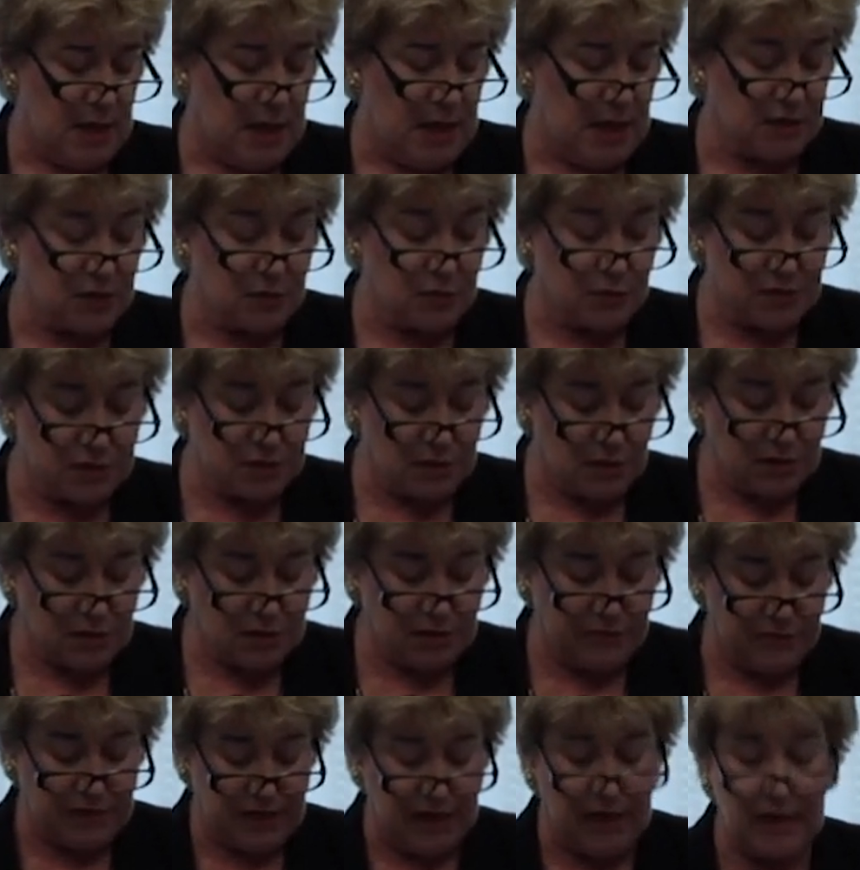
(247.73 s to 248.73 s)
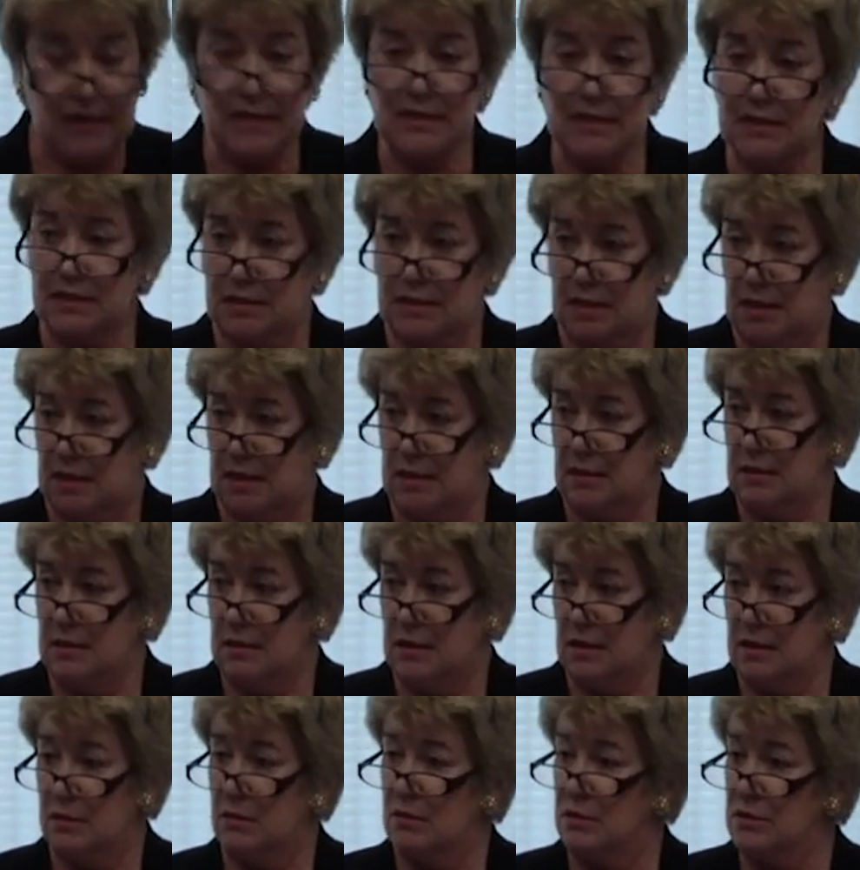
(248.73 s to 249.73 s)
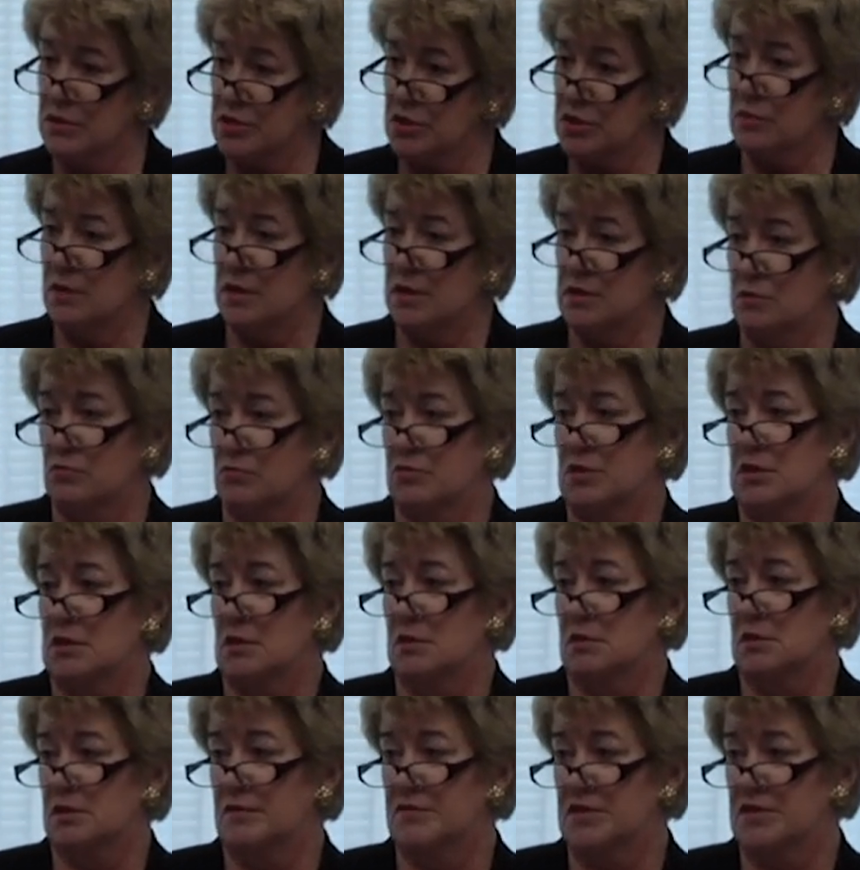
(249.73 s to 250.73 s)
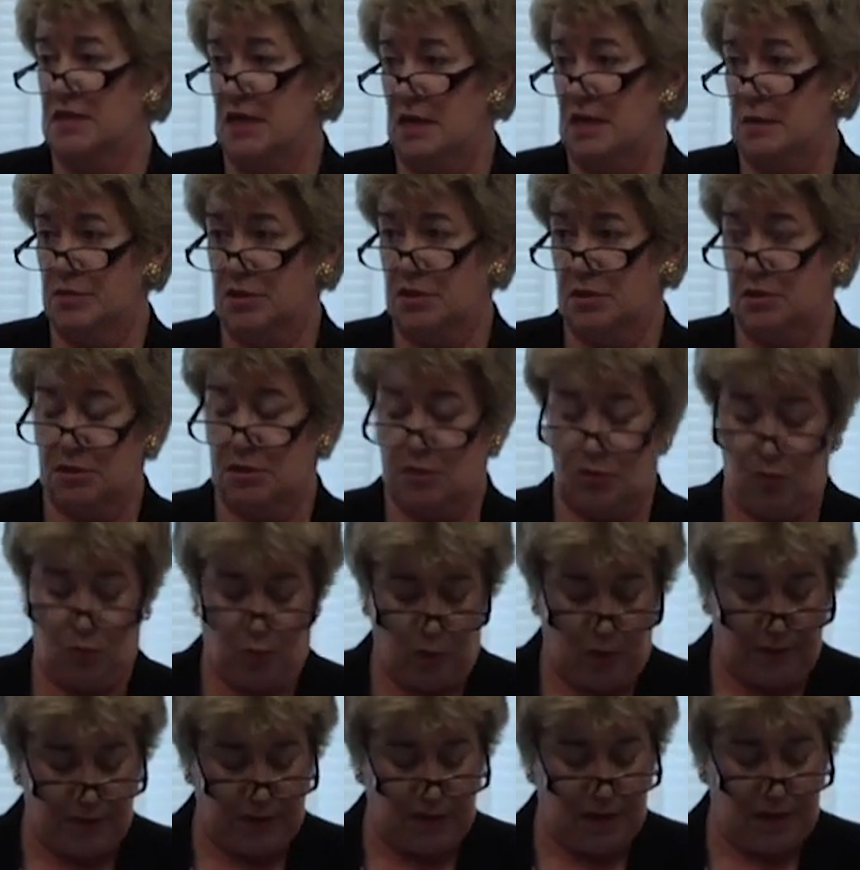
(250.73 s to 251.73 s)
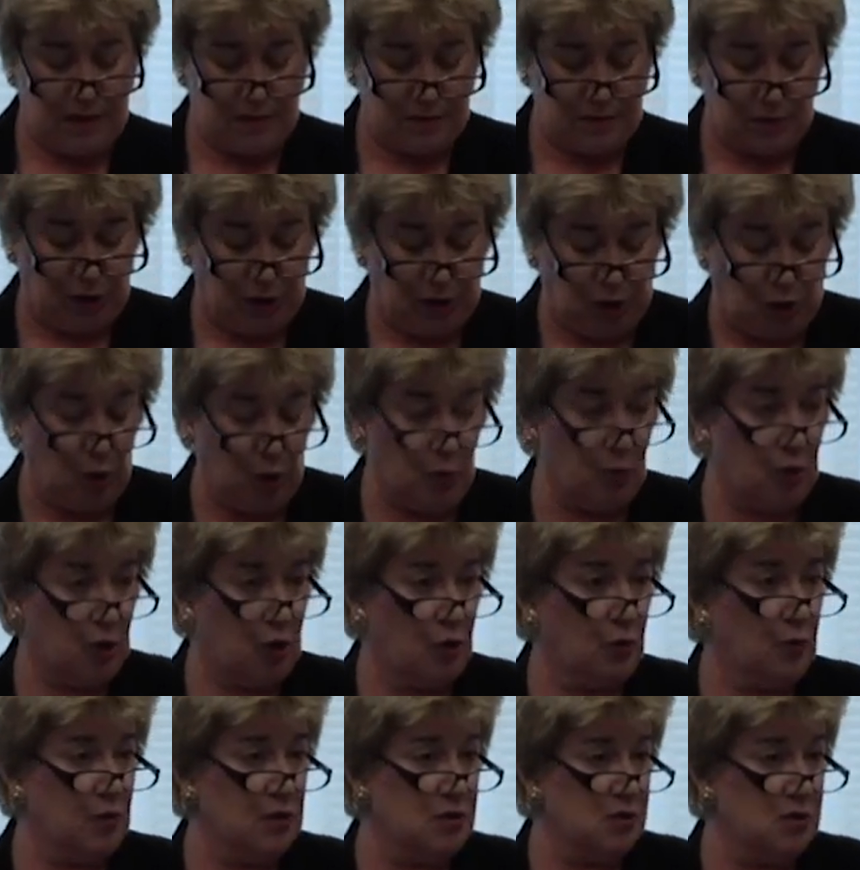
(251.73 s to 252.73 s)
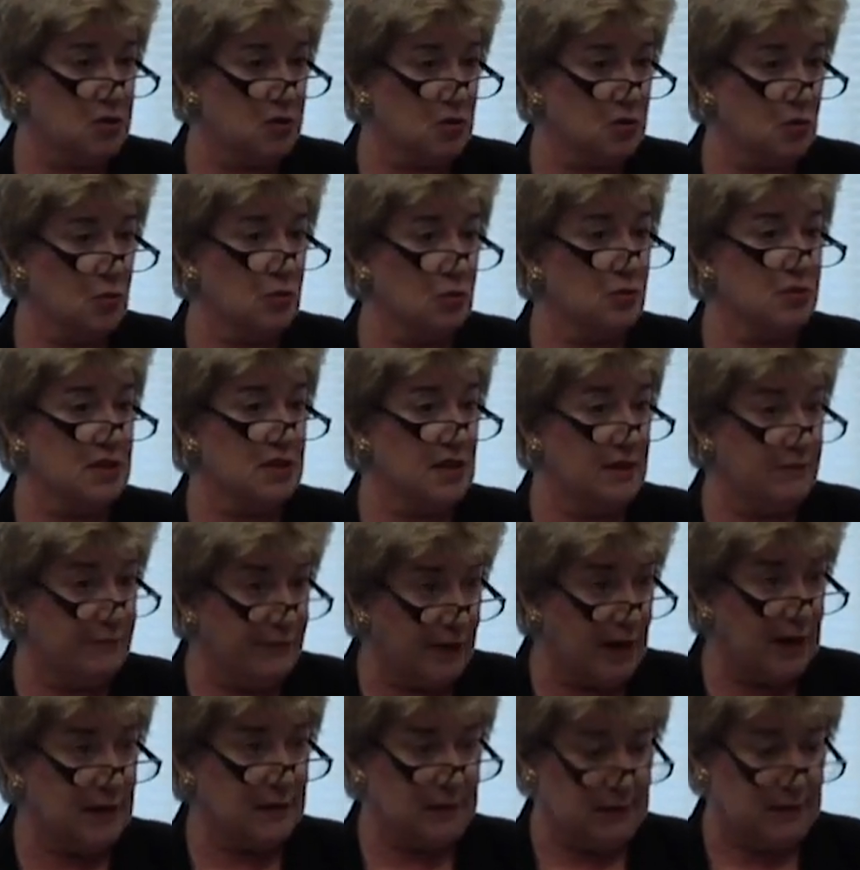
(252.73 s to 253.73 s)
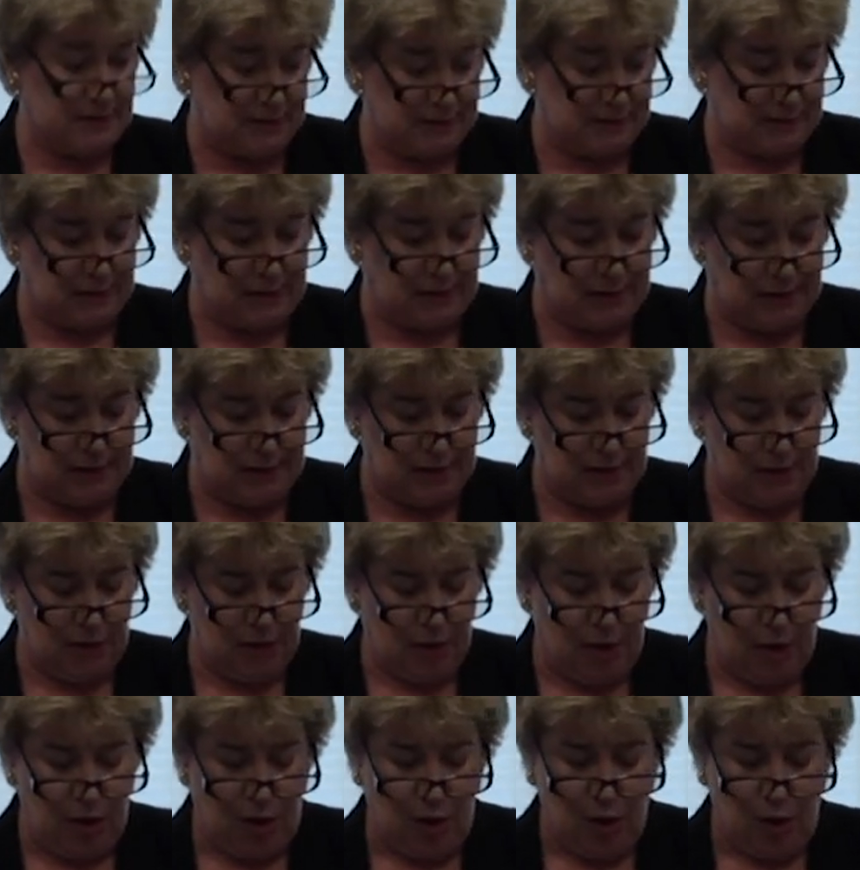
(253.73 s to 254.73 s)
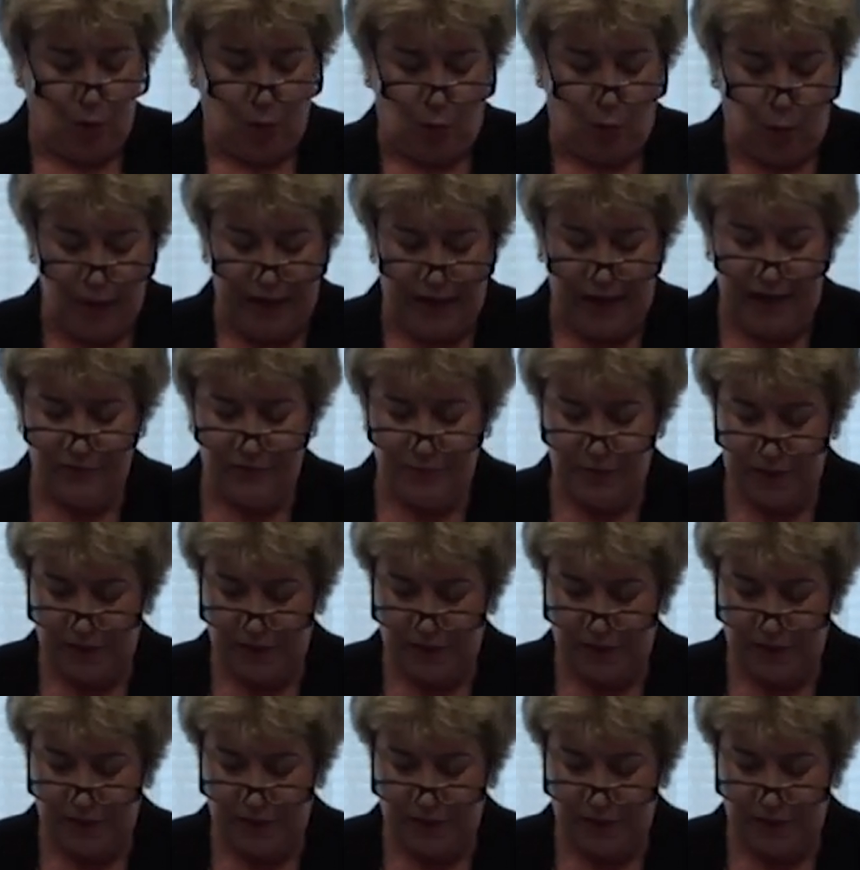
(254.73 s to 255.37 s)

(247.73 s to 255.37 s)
As a result of the ACE study, and also as a result of SAMHSA's Women and Co-occurring Disorders and Violence study, we have